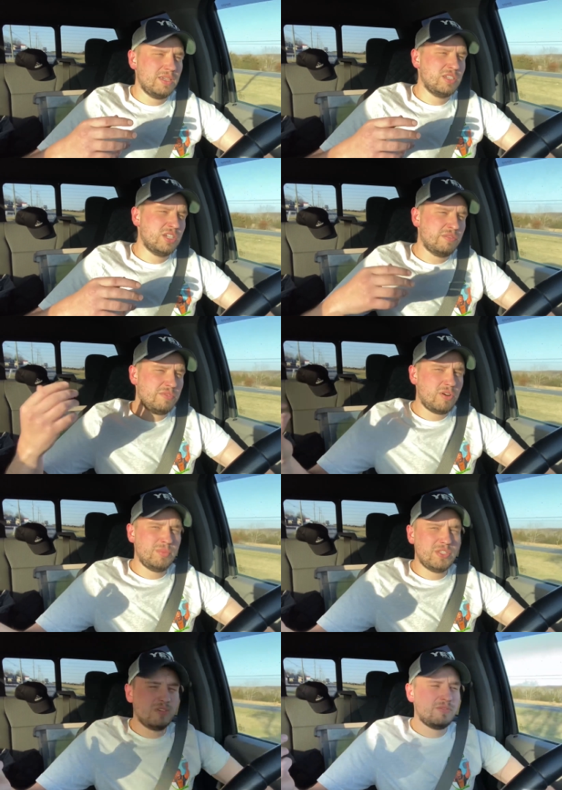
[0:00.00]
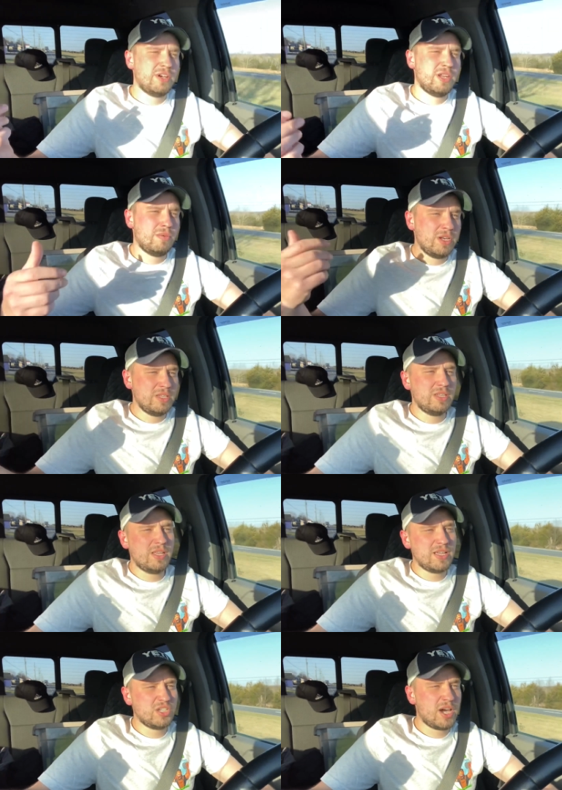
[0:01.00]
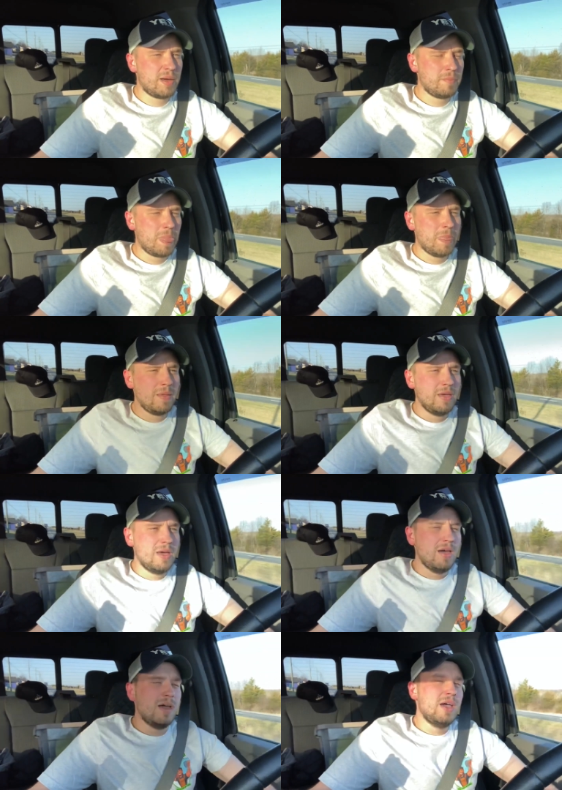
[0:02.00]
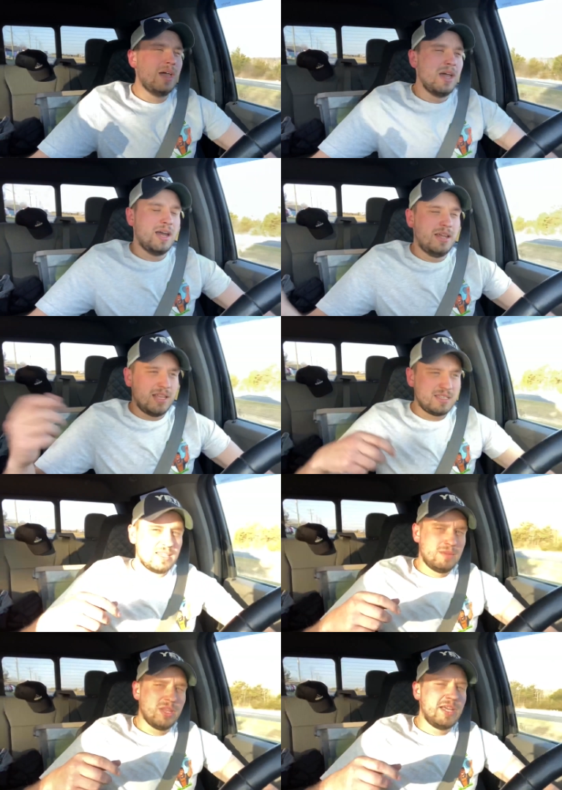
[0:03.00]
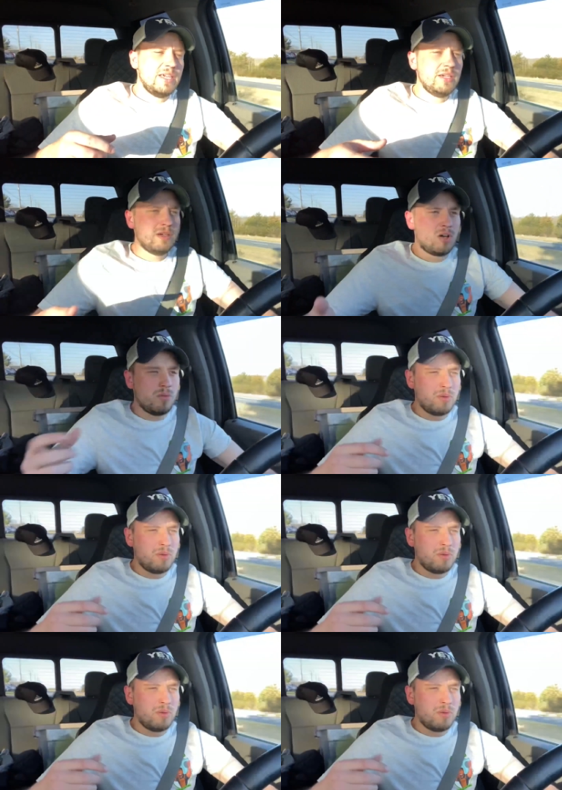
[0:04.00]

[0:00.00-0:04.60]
She referred me to her friend. I went and did that job. And then that same lady called me